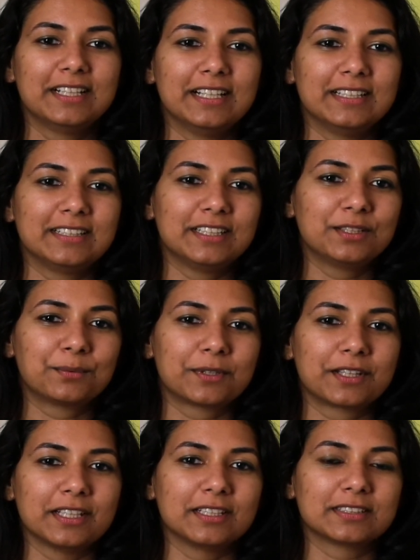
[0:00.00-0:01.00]
And these were
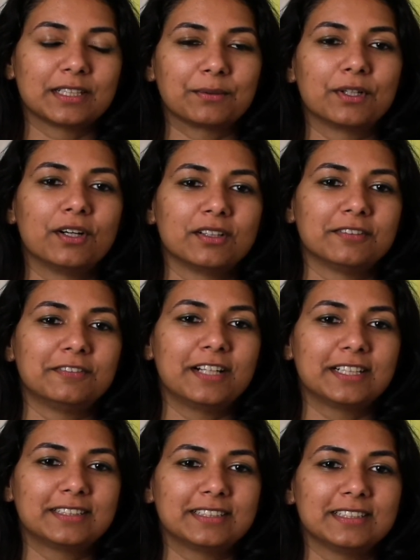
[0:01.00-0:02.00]
things that were all
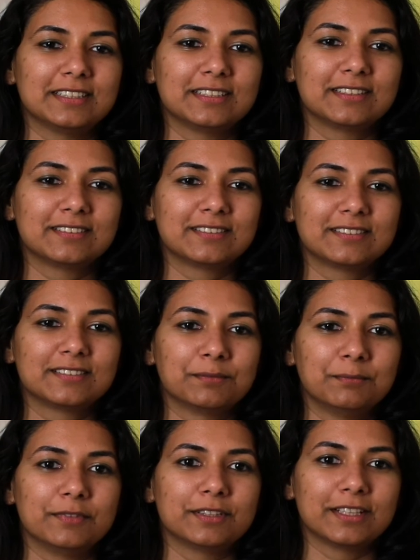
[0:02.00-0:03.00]
affecting
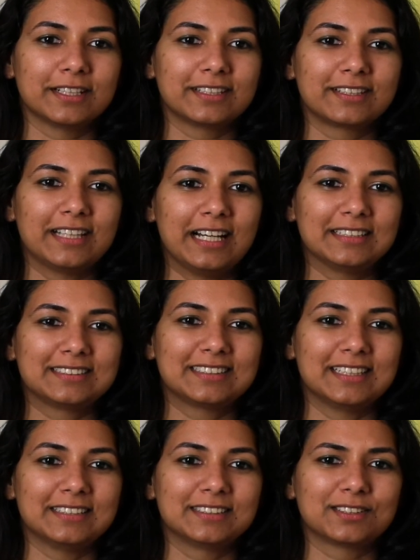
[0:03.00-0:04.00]
that
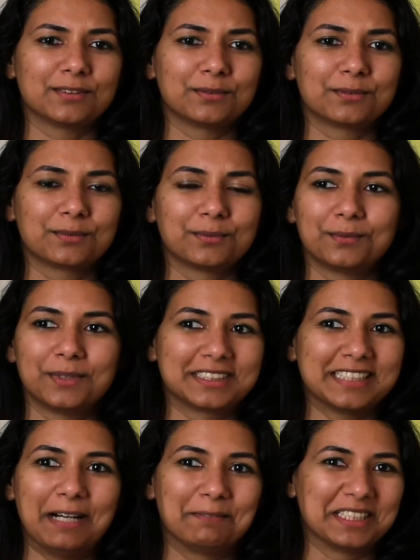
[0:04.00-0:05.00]
sense of
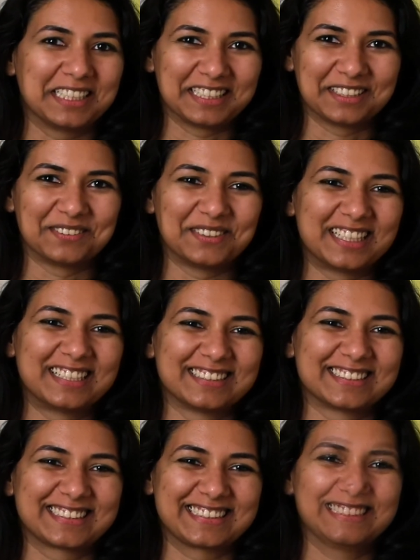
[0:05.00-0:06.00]
what's happening in the
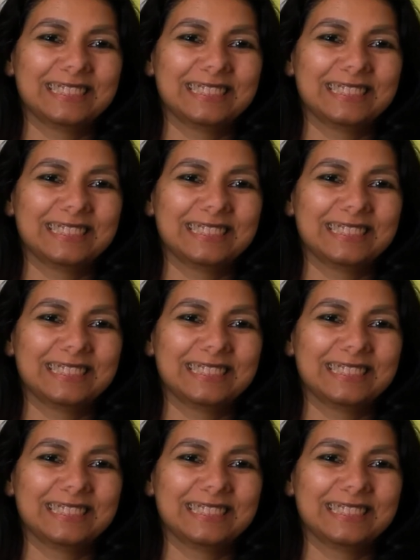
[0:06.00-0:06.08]
world.